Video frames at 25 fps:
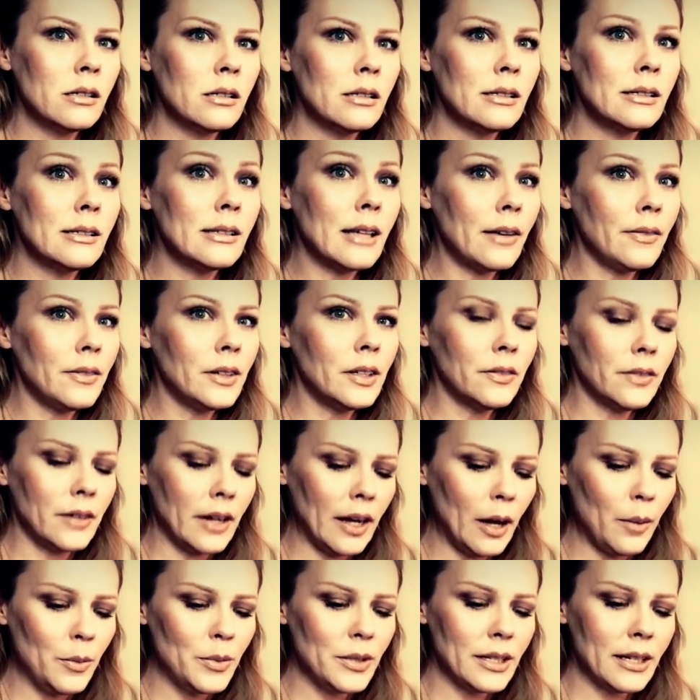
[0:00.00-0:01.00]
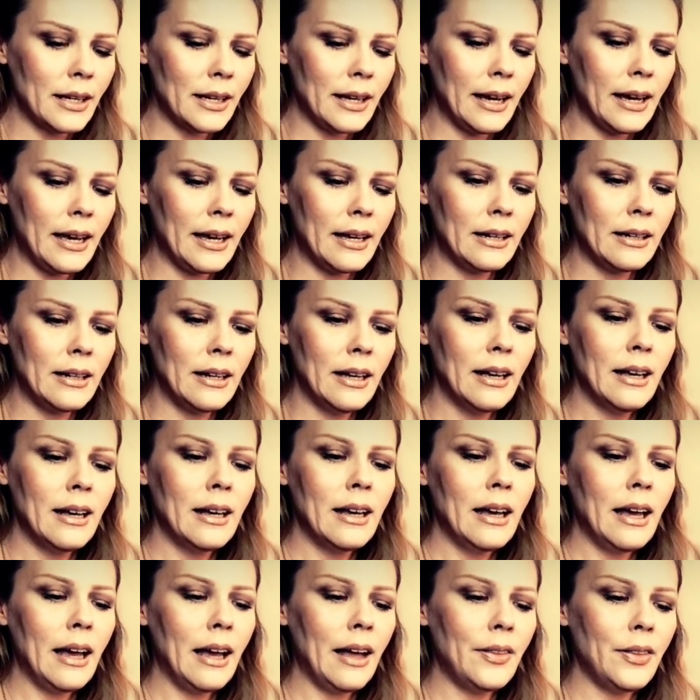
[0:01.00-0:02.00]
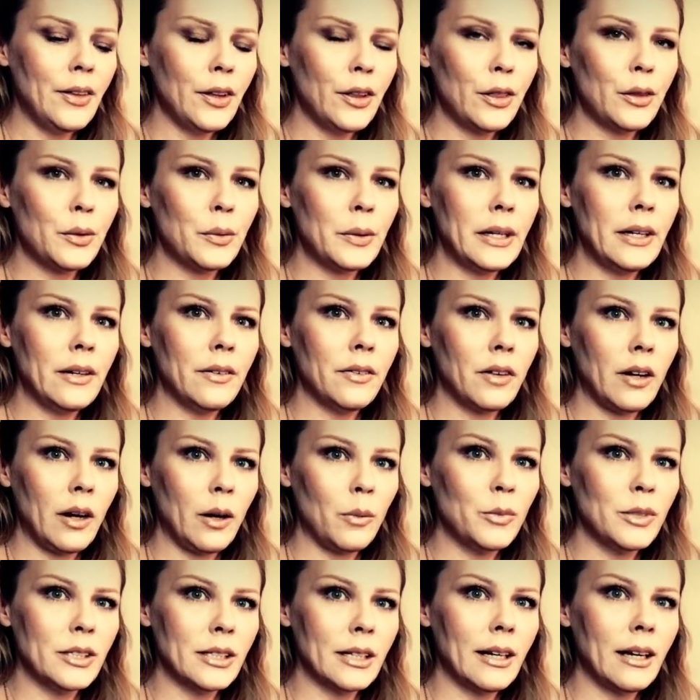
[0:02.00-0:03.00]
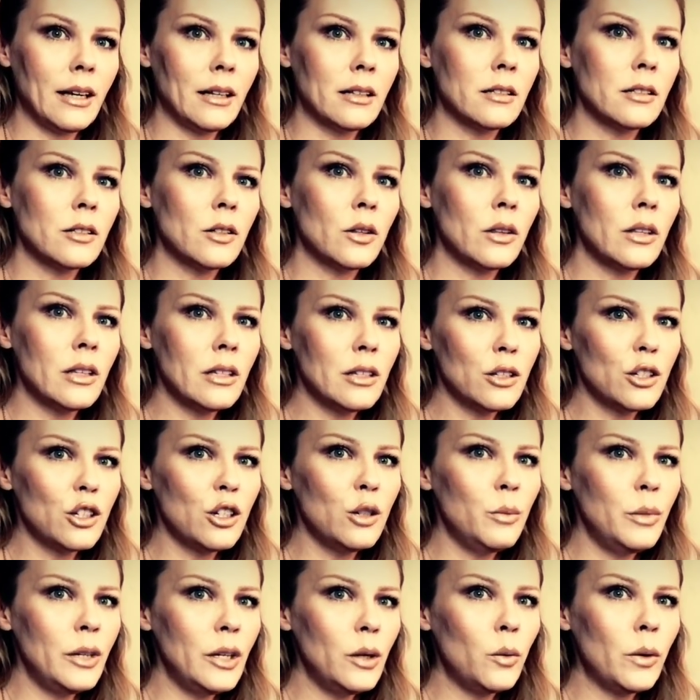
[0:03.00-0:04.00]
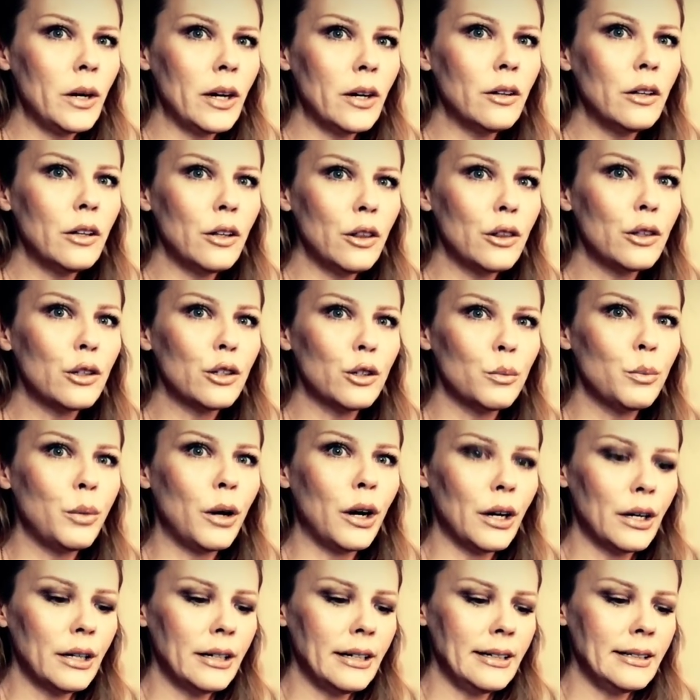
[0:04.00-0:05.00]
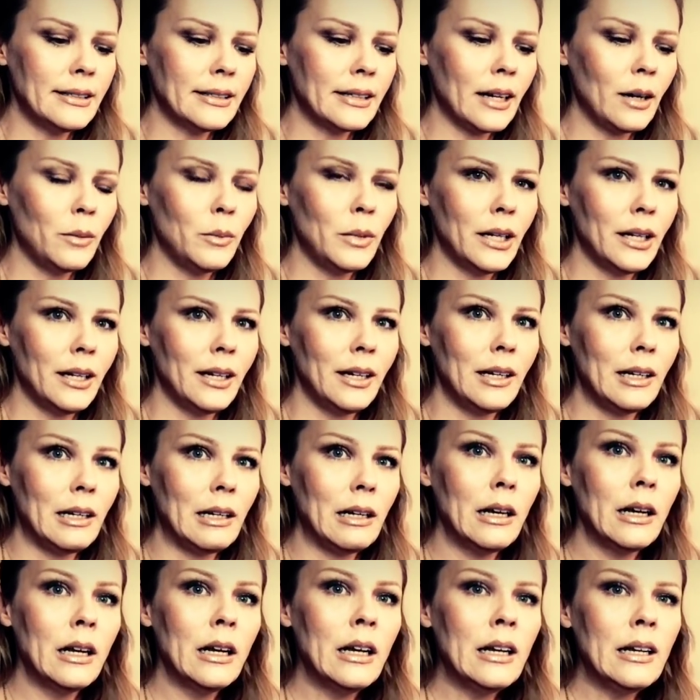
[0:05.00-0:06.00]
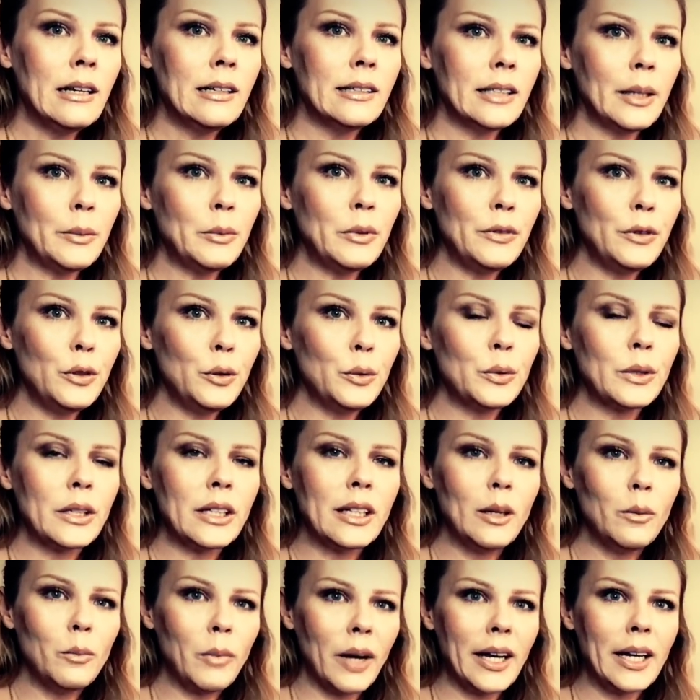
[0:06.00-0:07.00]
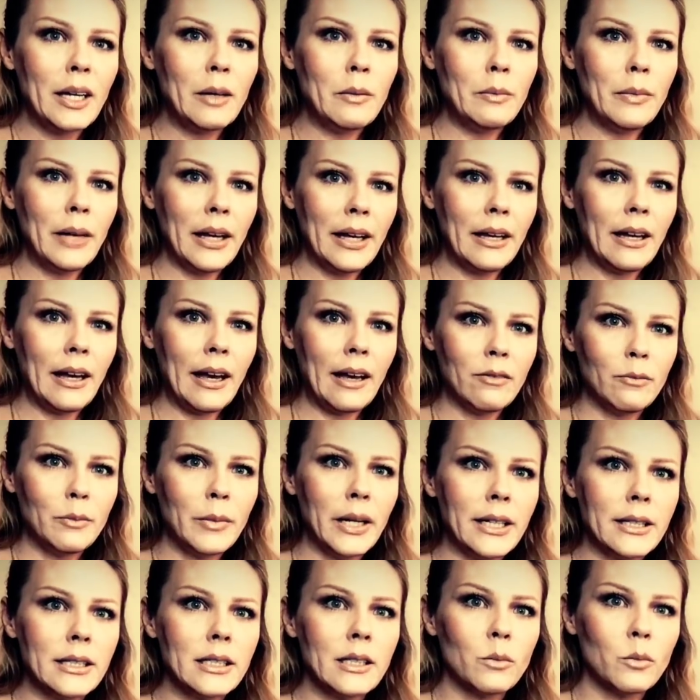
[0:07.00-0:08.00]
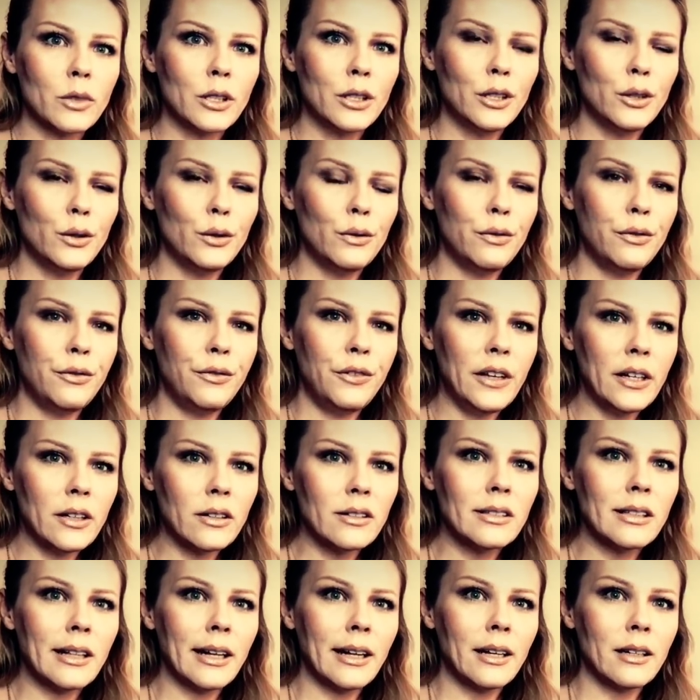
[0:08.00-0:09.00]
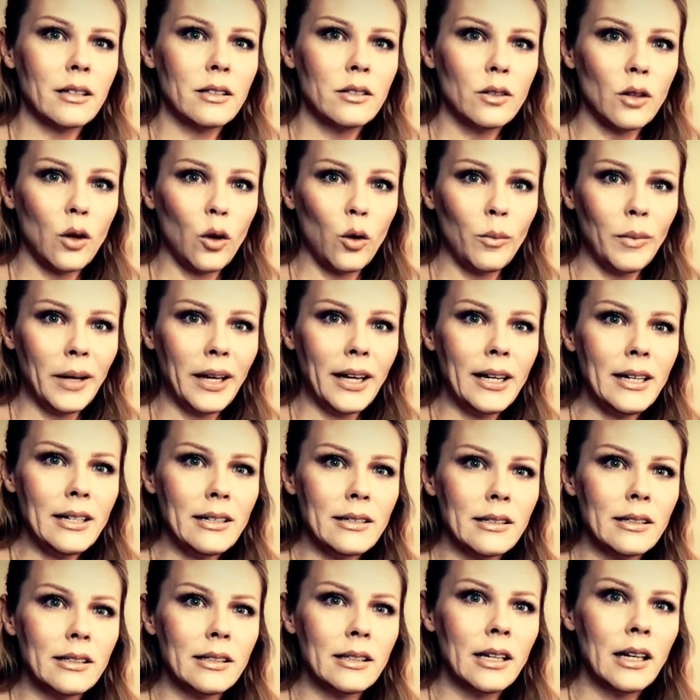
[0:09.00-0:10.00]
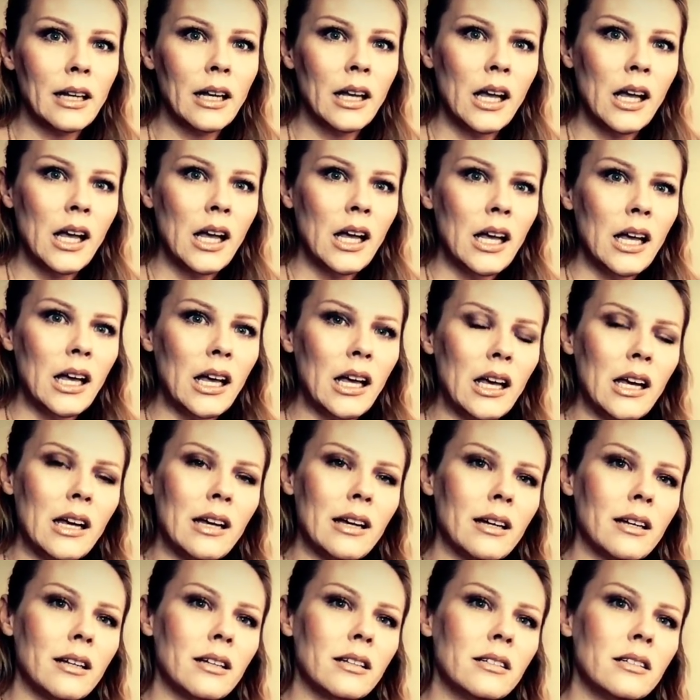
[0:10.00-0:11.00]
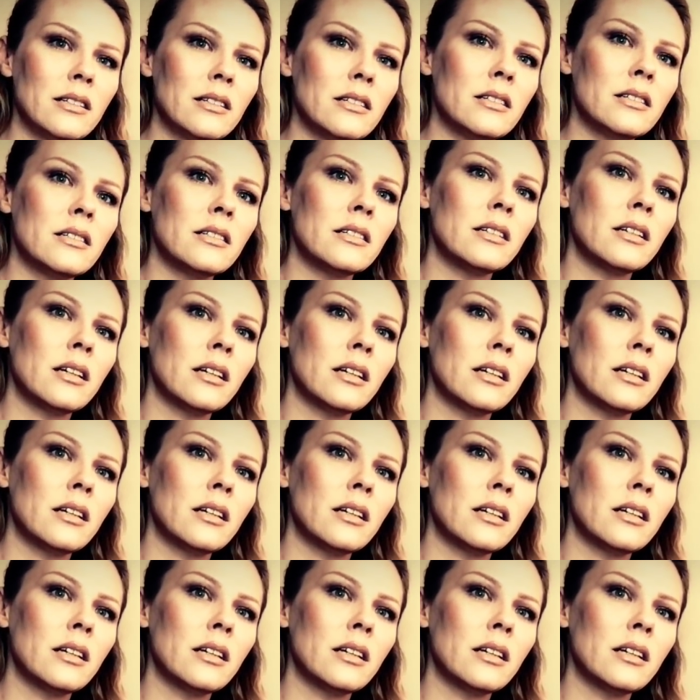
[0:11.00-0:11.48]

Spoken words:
Seven of Cups again, and the Three of Cups again. So this could be where the third party's coming in. Some of you really might have met someone who feels like a soulmate, and